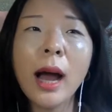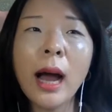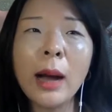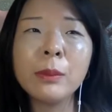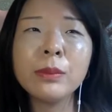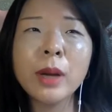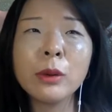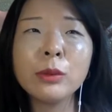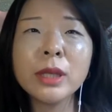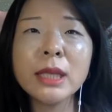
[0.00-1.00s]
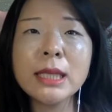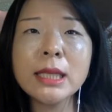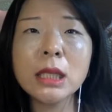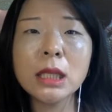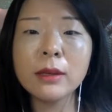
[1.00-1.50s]
I really
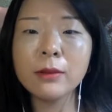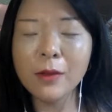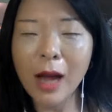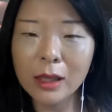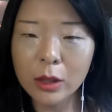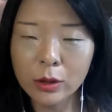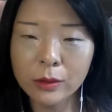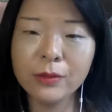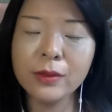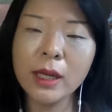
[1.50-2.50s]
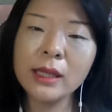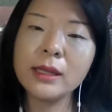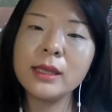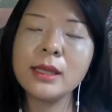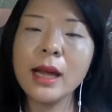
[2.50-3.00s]
see the value of kind
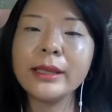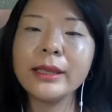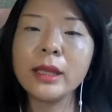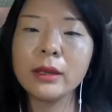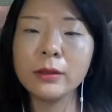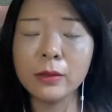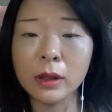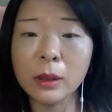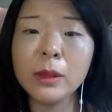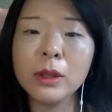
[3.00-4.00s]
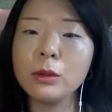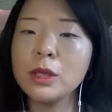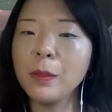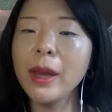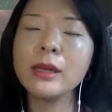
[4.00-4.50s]
of this idea of a liminal
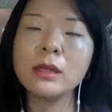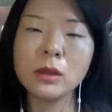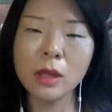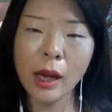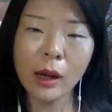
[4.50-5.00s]
space,